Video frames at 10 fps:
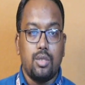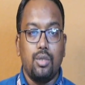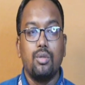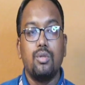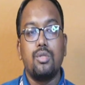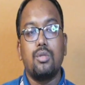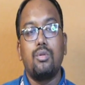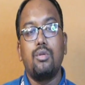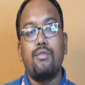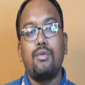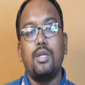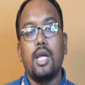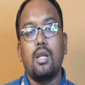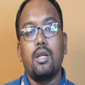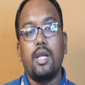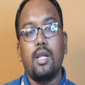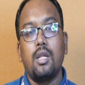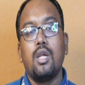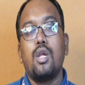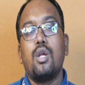Use root declarator
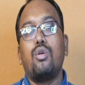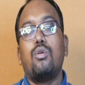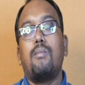to